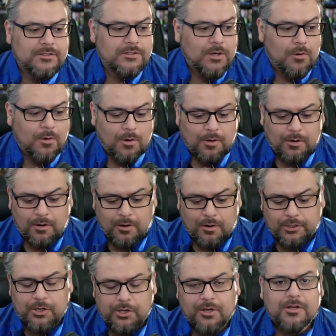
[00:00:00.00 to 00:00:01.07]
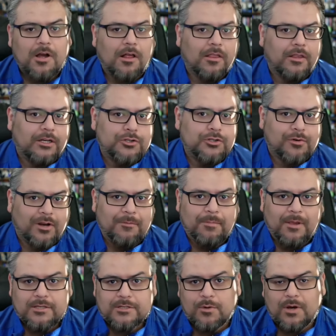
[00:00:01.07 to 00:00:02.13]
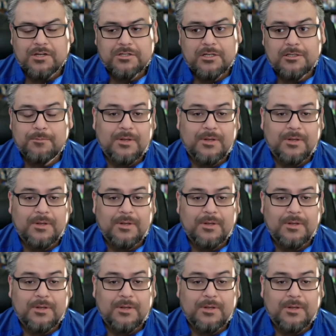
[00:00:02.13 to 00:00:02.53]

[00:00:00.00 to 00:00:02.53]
So, or you could call it a dream based question,